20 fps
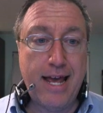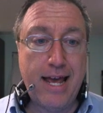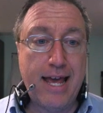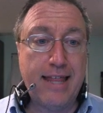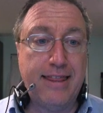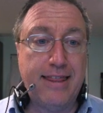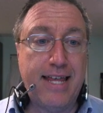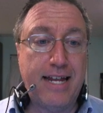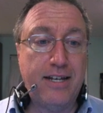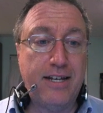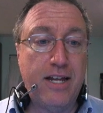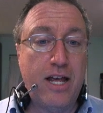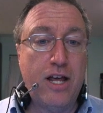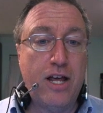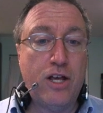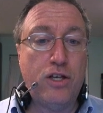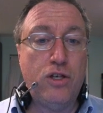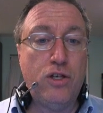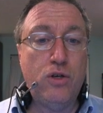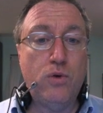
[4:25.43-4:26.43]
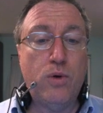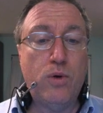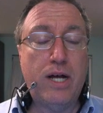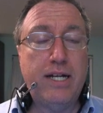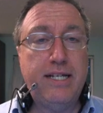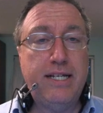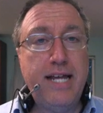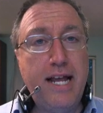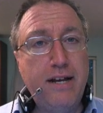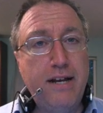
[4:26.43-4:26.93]
Then you
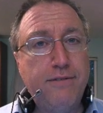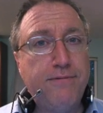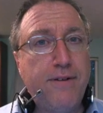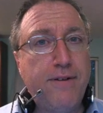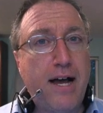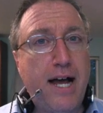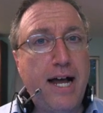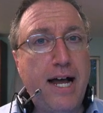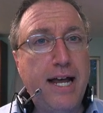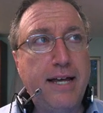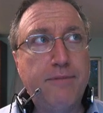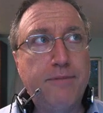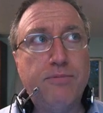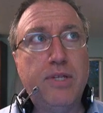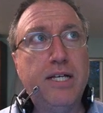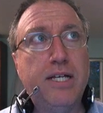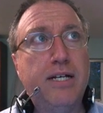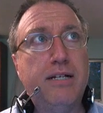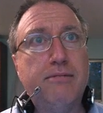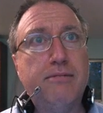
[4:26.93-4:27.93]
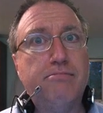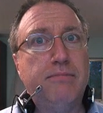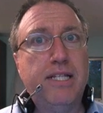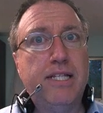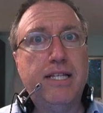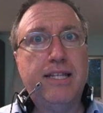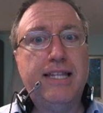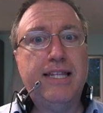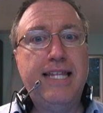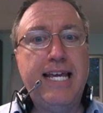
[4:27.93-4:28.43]
identify the
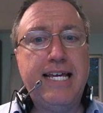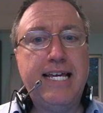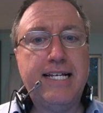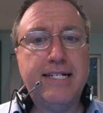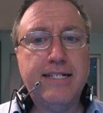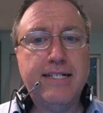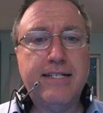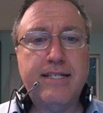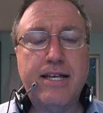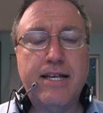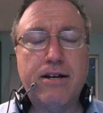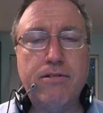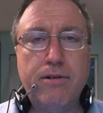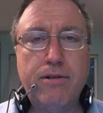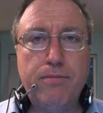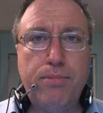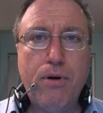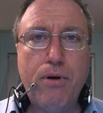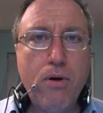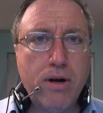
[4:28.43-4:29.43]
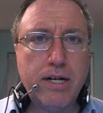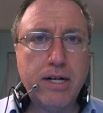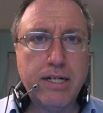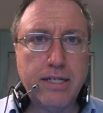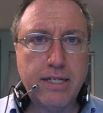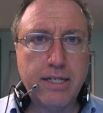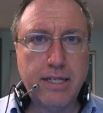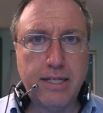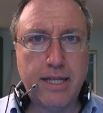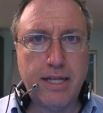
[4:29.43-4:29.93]
things that are important
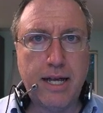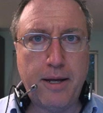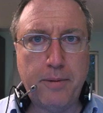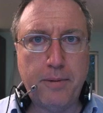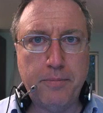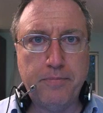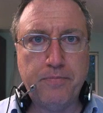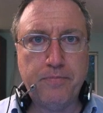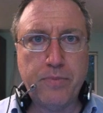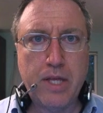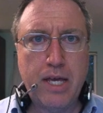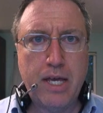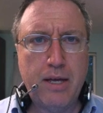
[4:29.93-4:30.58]
to them.